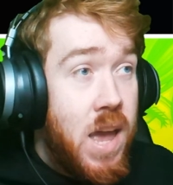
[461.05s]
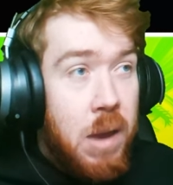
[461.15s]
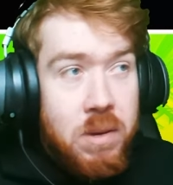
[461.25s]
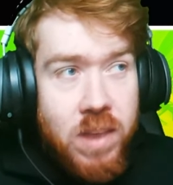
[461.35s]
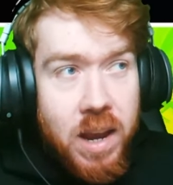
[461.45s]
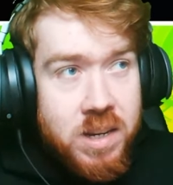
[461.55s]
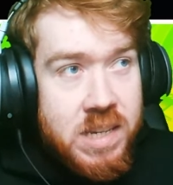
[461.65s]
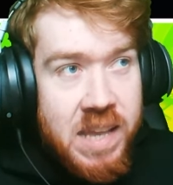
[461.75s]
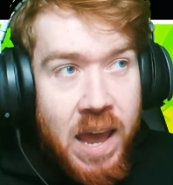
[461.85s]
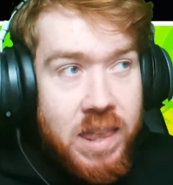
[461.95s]
I mean, that can
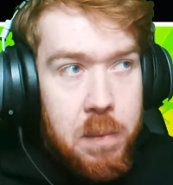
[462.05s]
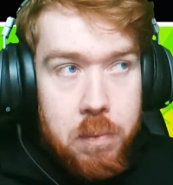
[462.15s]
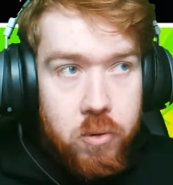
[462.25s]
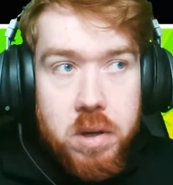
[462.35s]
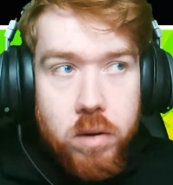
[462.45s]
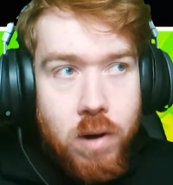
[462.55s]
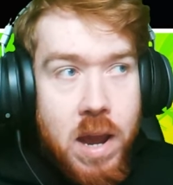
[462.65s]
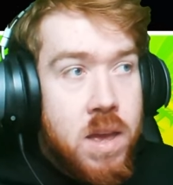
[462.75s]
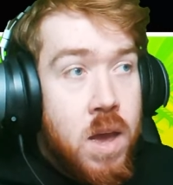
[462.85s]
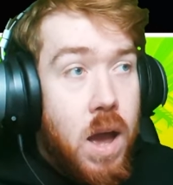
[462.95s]
stack, that'd be pretty good,
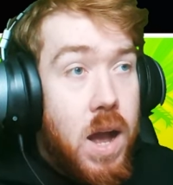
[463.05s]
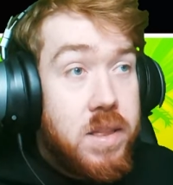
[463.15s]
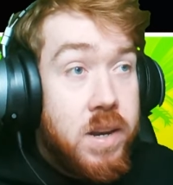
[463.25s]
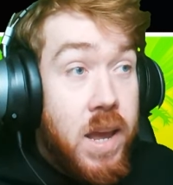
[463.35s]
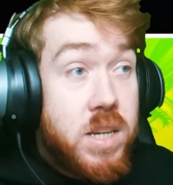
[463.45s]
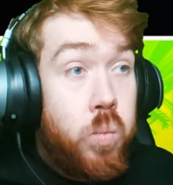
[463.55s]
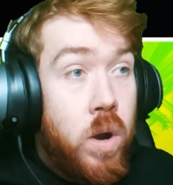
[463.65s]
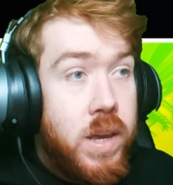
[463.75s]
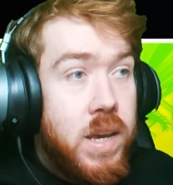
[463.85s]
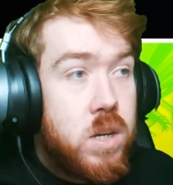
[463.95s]
right? The next
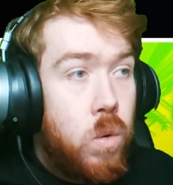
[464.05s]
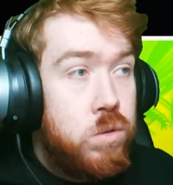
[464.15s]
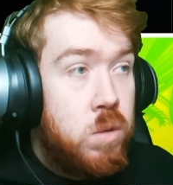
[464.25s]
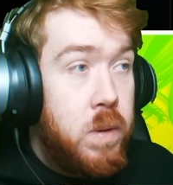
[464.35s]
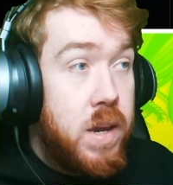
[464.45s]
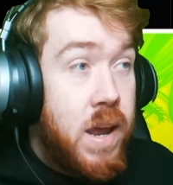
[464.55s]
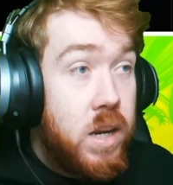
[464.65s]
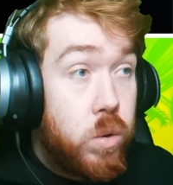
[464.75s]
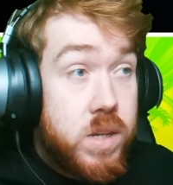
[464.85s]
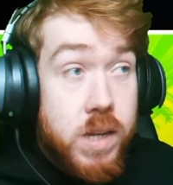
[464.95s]
one is going to be an
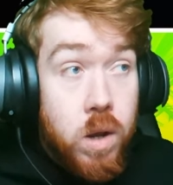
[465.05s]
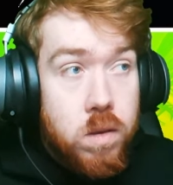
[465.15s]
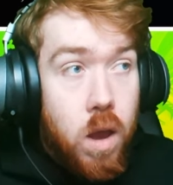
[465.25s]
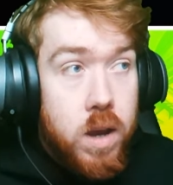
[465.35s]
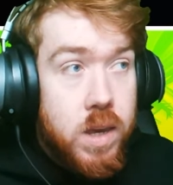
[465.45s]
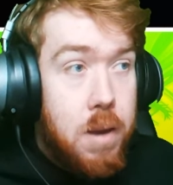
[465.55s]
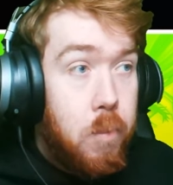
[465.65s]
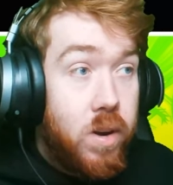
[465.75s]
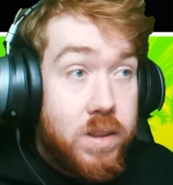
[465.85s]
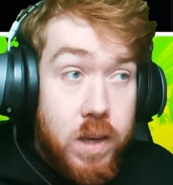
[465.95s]
actual single target,
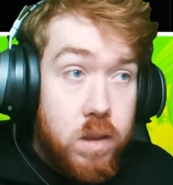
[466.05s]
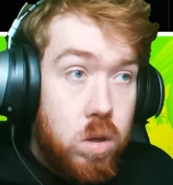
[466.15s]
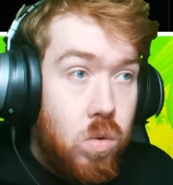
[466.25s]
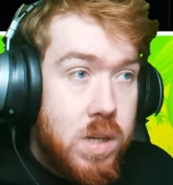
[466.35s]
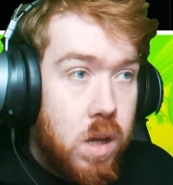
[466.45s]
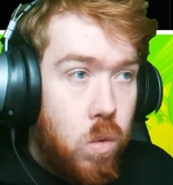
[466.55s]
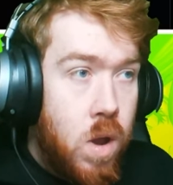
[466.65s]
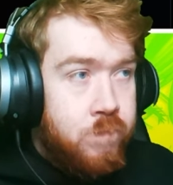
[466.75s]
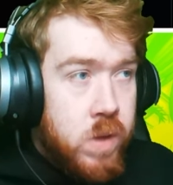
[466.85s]
but on a tier 2 skill.